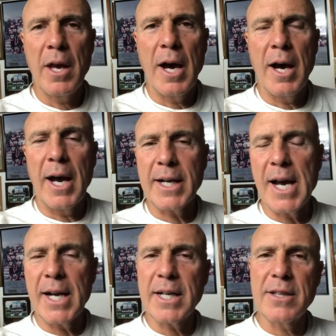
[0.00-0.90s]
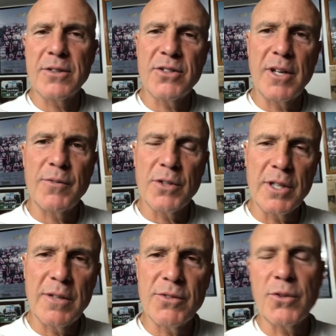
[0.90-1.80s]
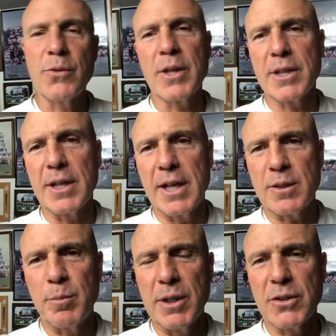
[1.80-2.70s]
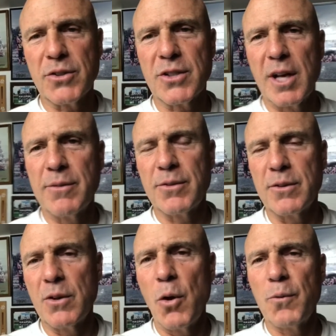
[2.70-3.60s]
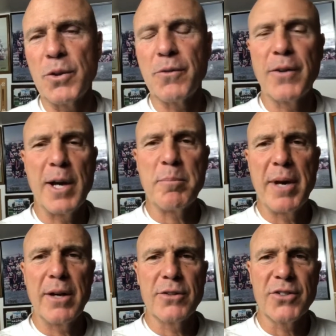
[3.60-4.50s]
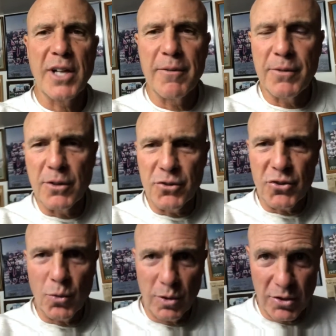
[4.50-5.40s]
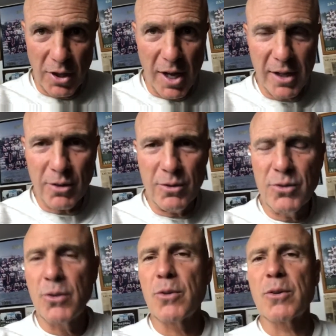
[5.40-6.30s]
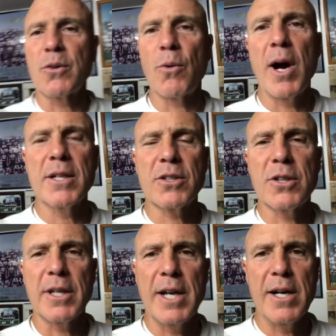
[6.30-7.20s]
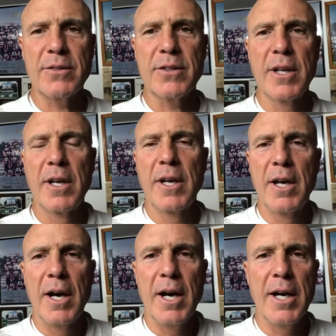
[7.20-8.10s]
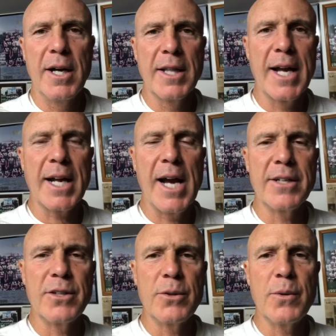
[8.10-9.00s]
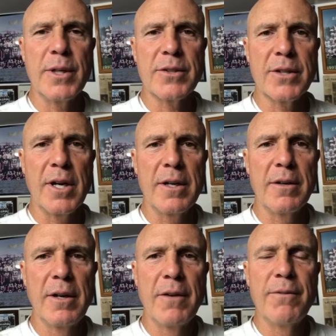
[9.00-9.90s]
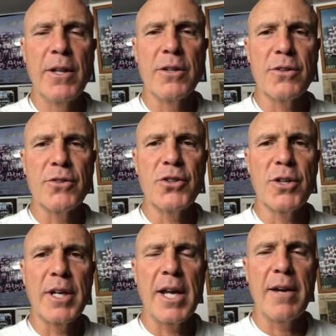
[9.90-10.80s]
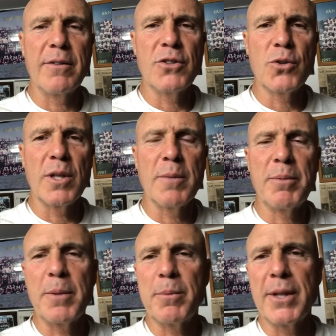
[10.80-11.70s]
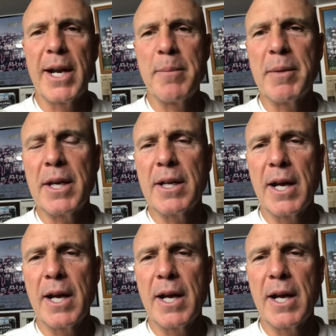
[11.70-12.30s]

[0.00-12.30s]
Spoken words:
I got to get this stuff to leave so you can get the next bunch of stuff, and hopefully you find better stuff in your storage lockers or your garage cleanouts like I do. It's a fun little journey. I've enjoyed the people that I meet.